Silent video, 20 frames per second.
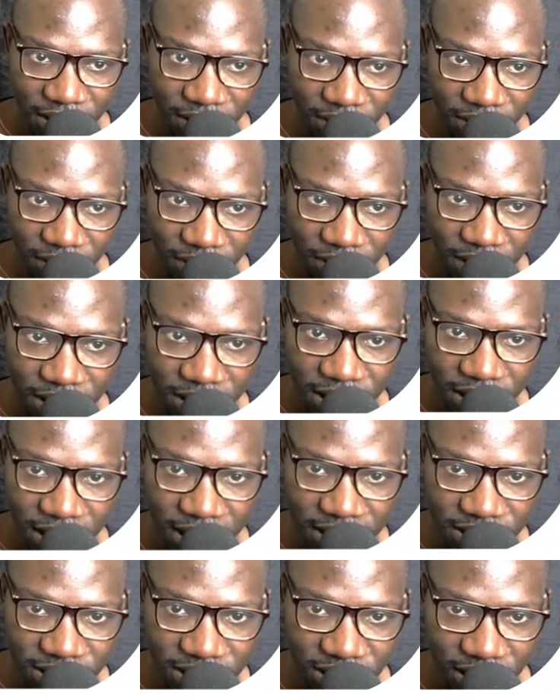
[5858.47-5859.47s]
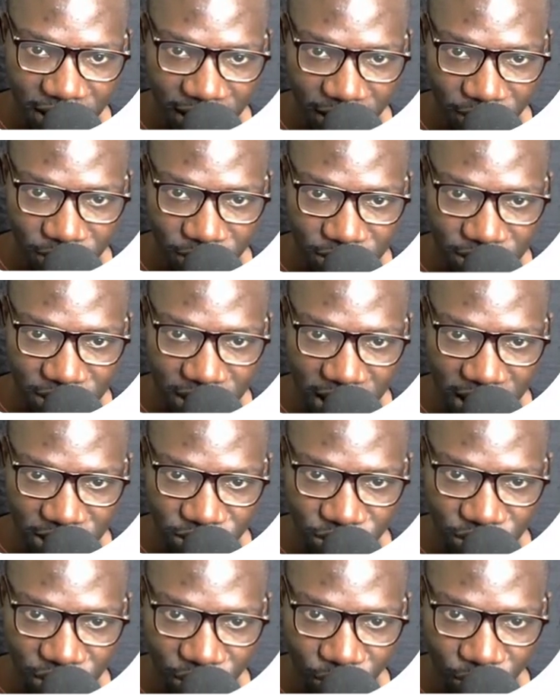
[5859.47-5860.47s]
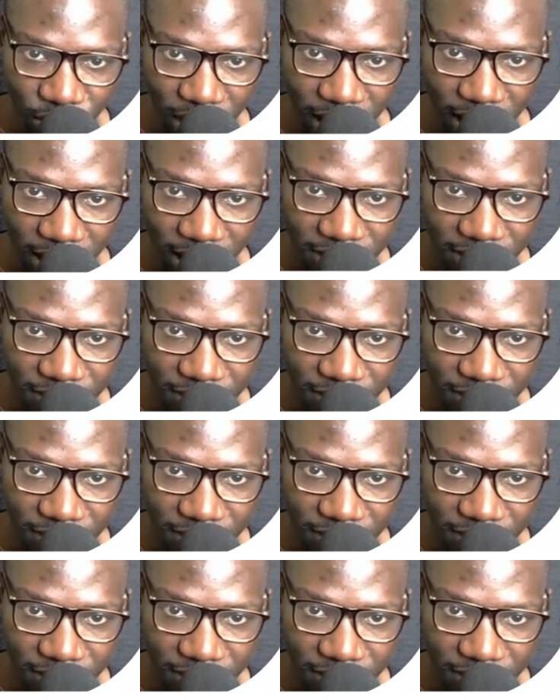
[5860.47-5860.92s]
the DNS records that you'll require.